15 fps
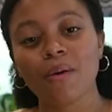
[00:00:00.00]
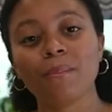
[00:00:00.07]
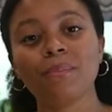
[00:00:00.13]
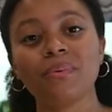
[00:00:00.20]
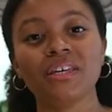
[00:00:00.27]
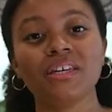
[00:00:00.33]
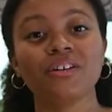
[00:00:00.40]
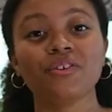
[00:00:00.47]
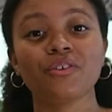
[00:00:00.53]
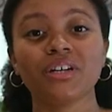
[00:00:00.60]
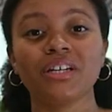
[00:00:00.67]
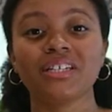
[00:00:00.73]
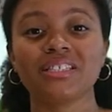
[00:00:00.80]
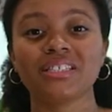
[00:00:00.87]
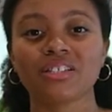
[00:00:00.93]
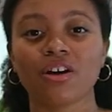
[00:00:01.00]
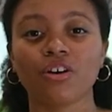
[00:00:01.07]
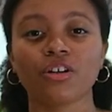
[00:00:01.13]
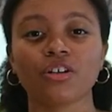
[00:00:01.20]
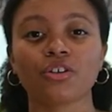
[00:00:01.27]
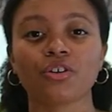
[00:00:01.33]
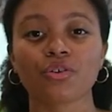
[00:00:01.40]
beet greens are
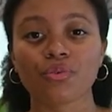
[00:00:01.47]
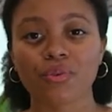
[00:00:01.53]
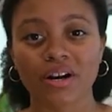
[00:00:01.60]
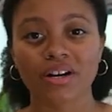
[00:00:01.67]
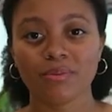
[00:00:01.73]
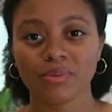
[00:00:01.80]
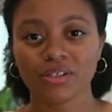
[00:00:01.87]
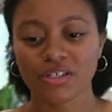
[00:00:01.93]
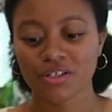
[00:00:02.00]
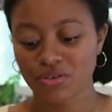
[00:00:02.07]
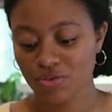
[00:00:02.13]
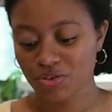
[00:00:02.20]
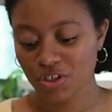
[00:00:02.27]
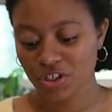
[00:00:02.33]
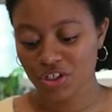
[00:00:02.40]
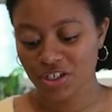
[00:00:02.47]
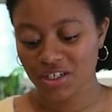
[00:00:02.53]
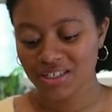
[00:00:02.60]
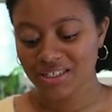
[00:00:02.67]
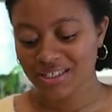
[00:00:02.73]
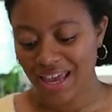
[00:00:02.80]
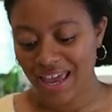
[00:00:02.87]
incredibly nutritious,